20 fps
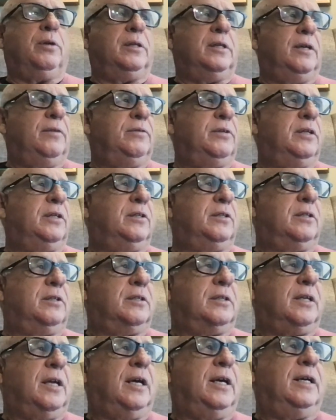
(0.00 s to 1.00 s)
lived in a
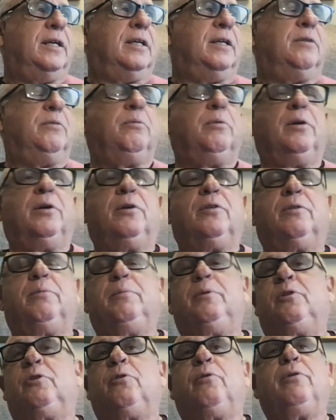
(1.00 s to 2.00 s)
society where the
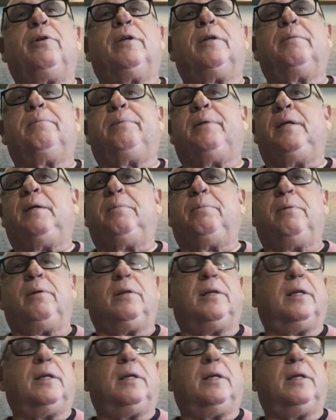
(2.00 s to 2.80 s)
majority of people,